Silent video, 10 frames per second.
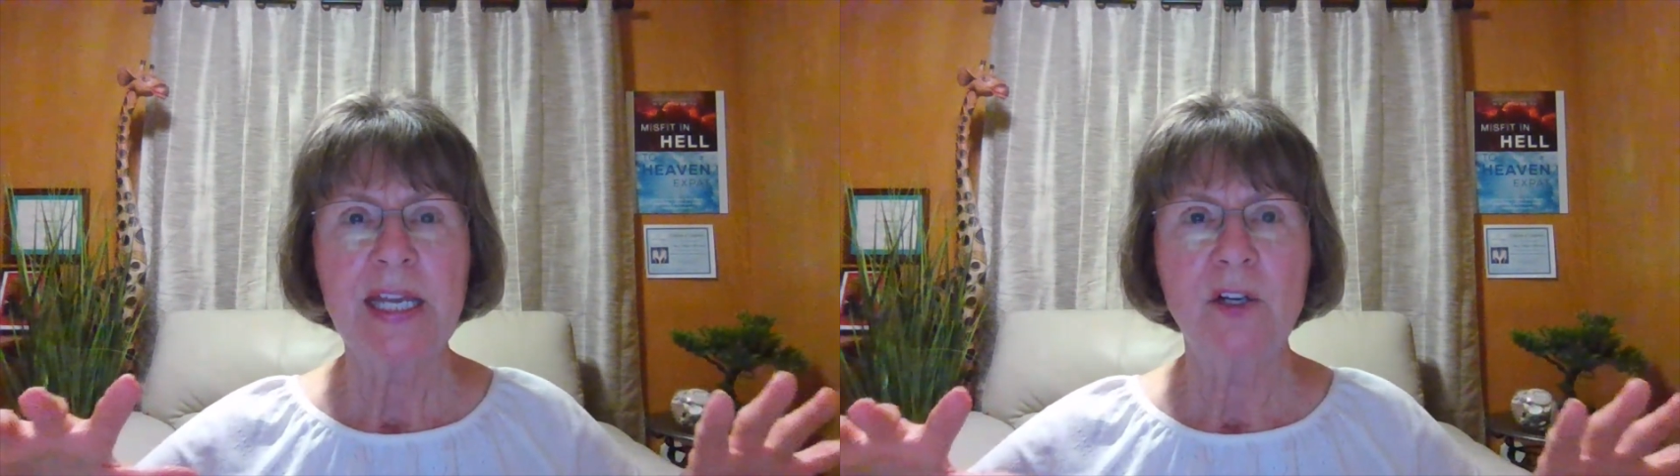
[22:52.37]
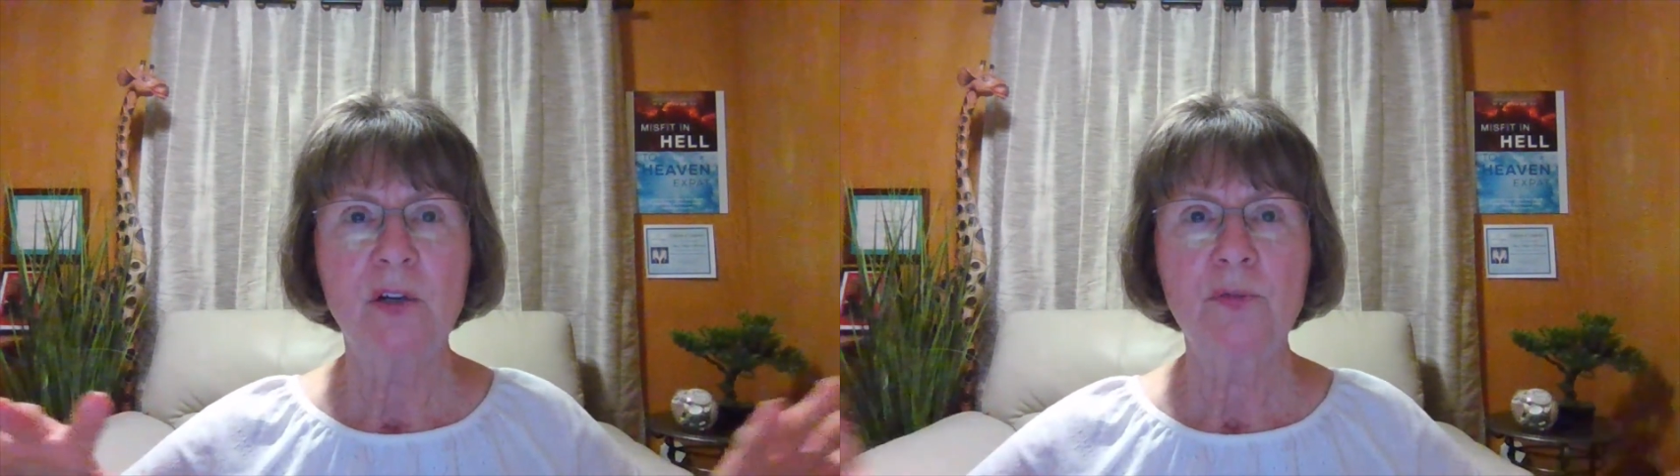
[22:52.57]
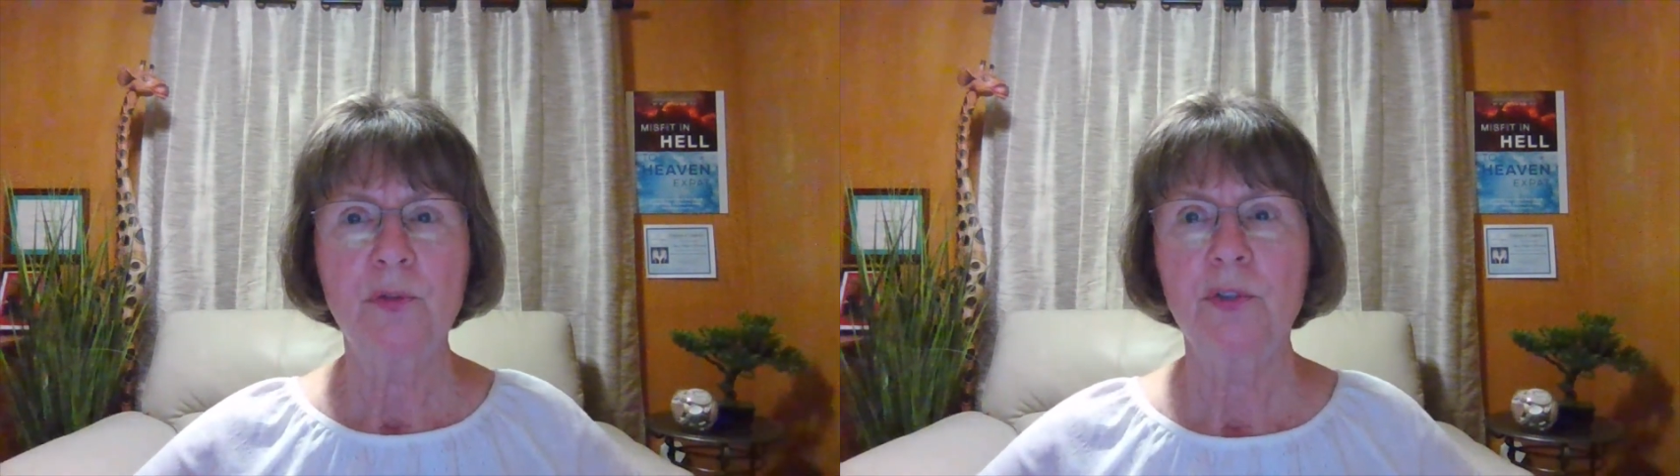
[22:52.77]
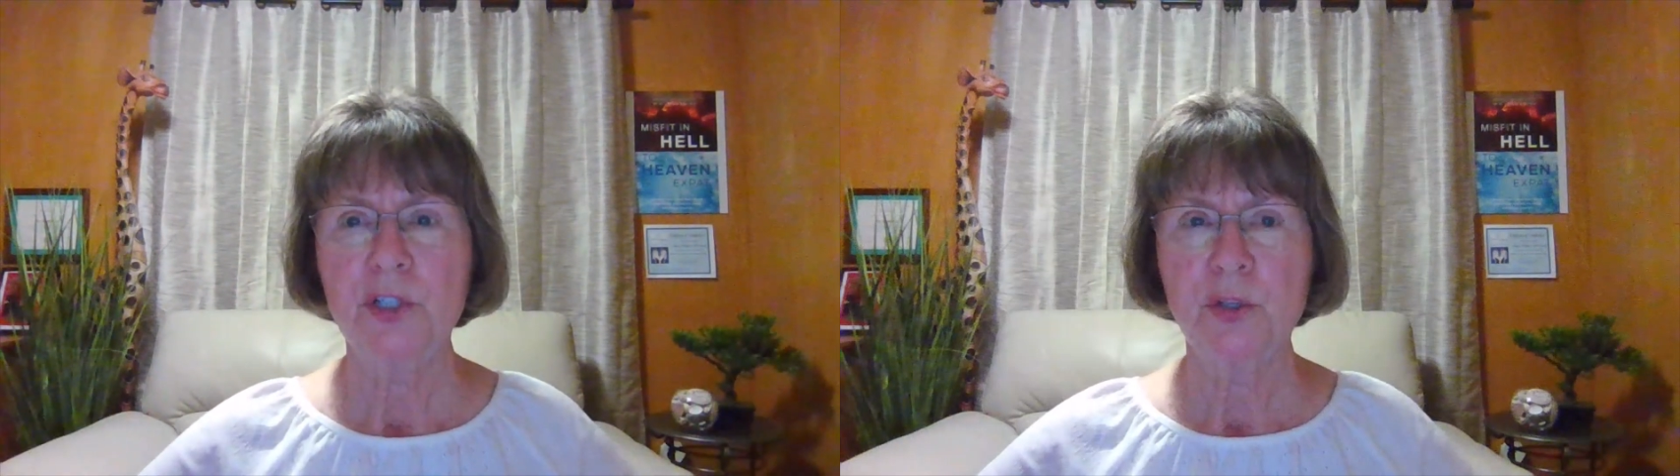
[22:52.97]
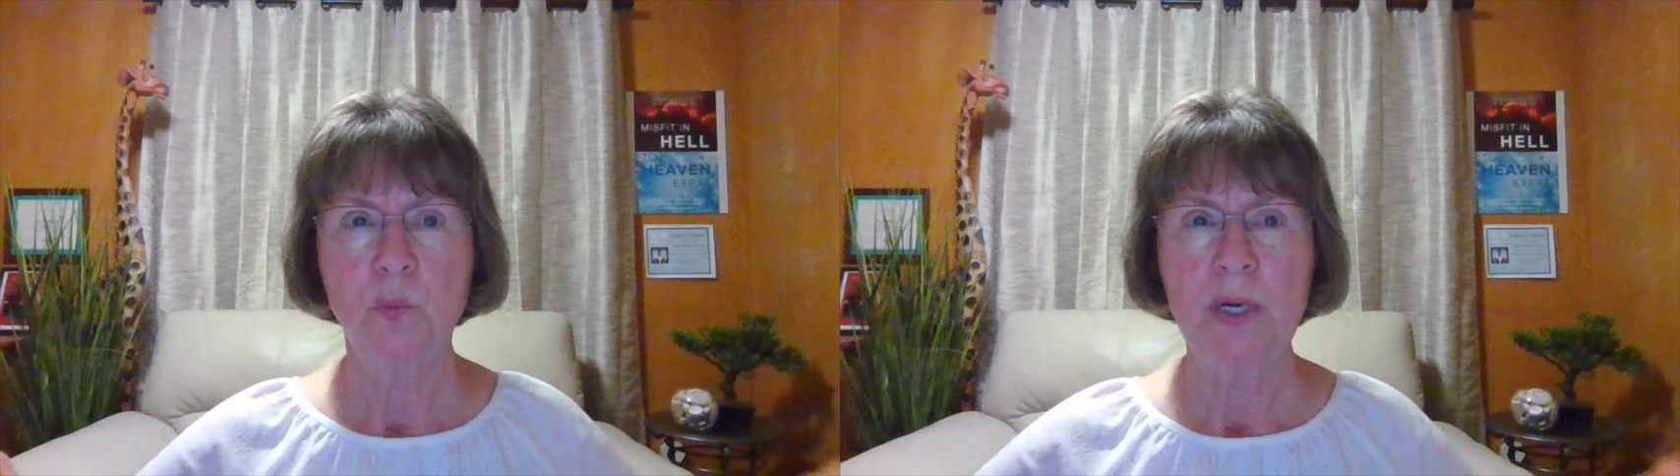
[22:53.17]
And over
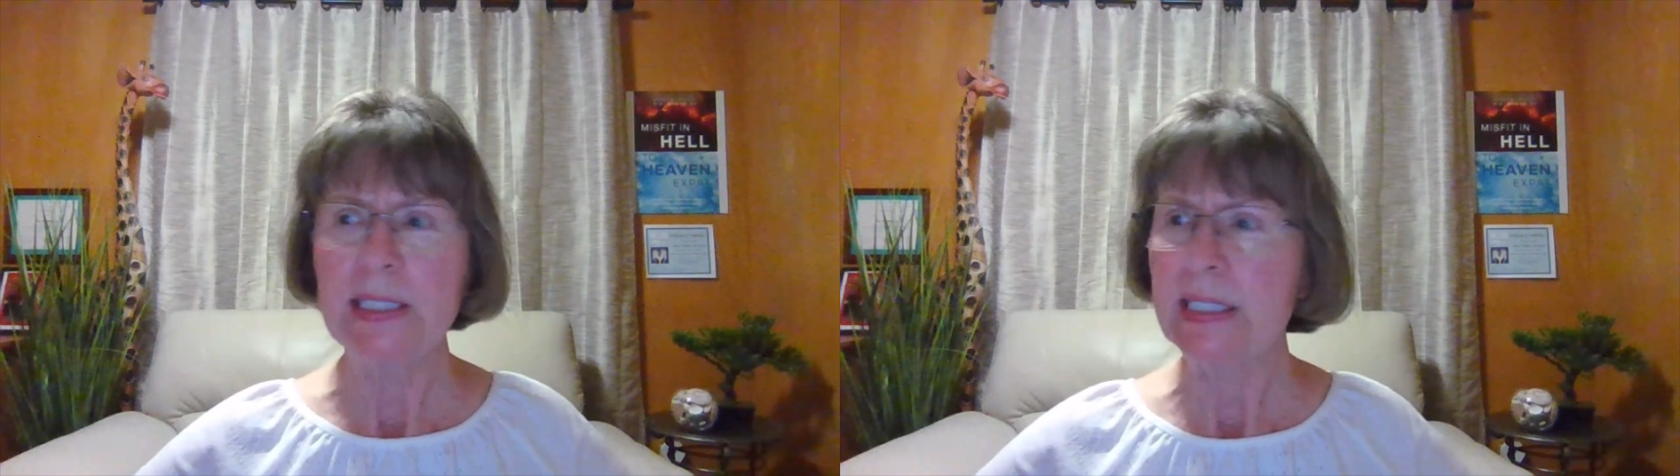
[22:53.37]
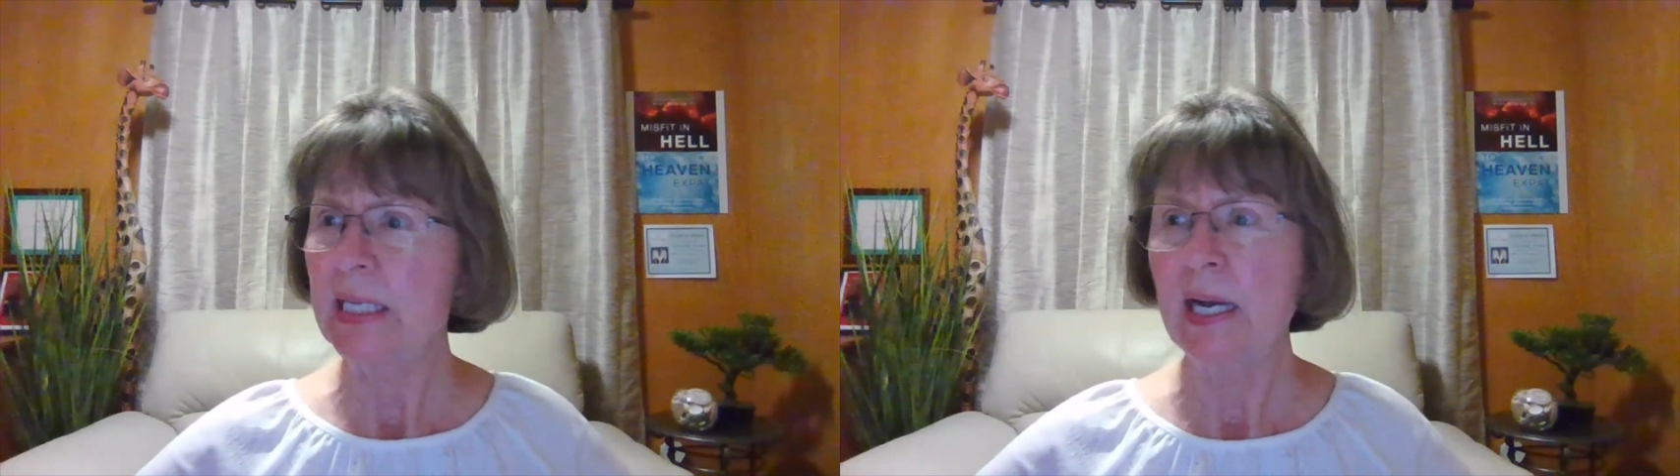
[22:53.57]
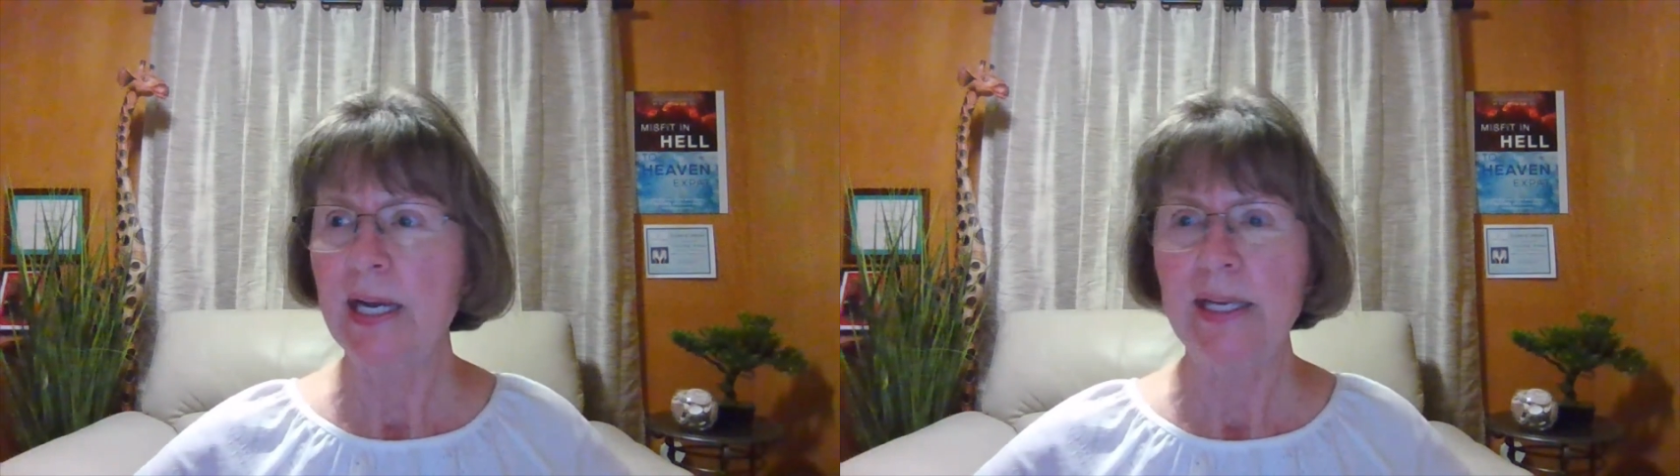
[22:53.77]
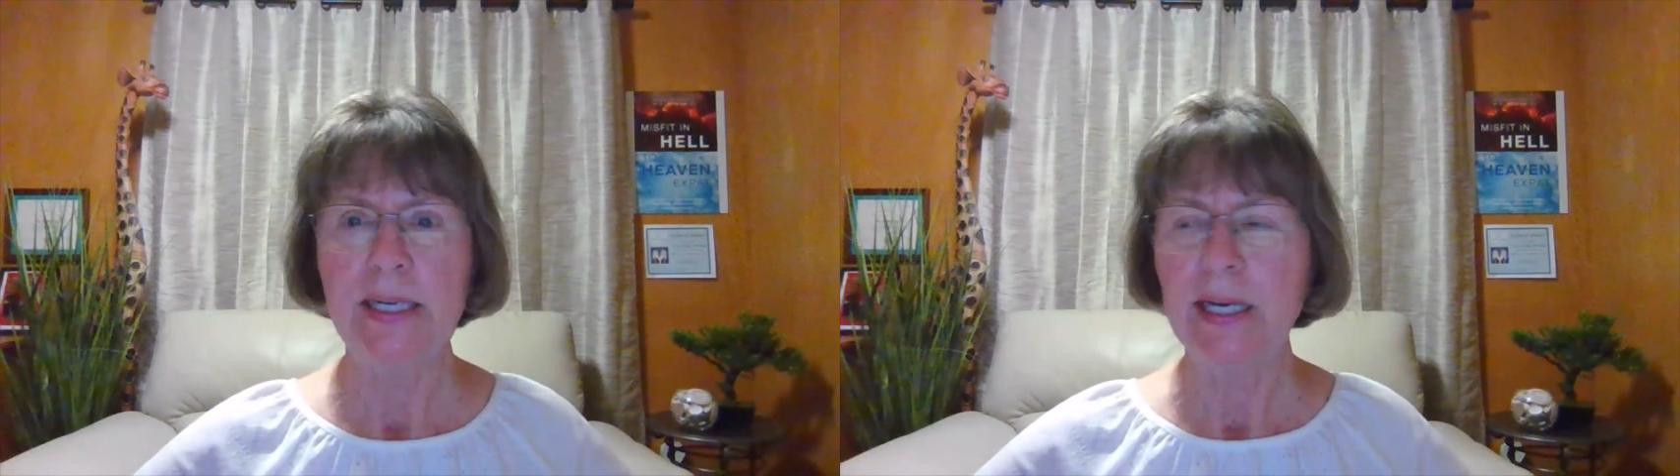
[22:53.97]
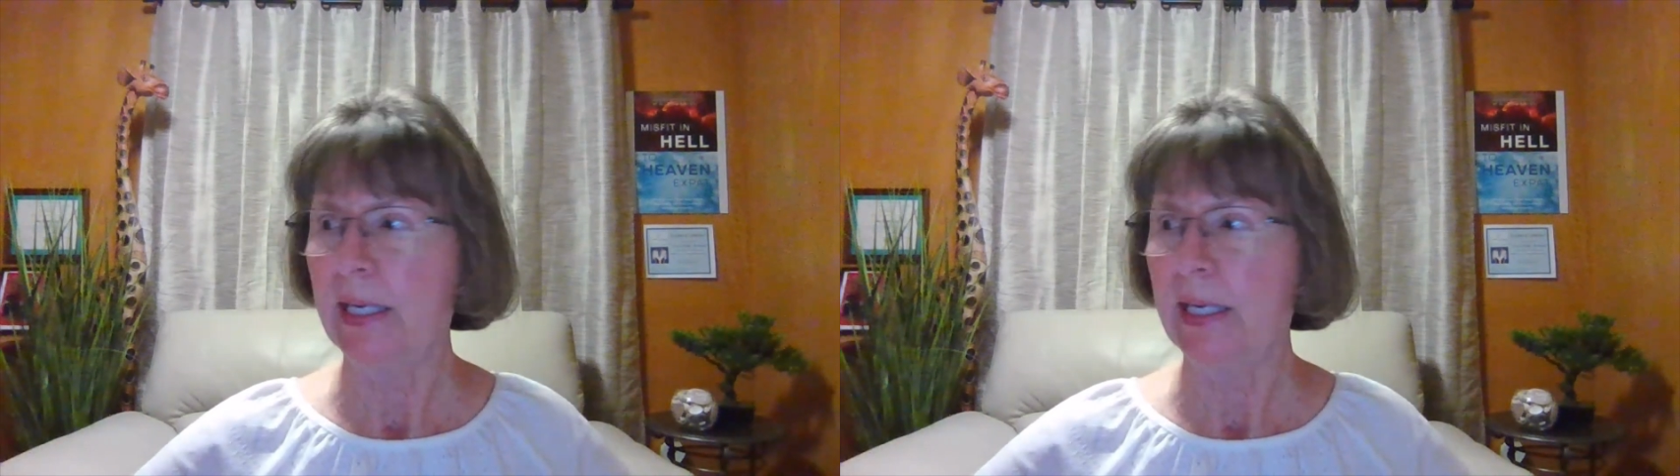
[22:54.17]
to the one side,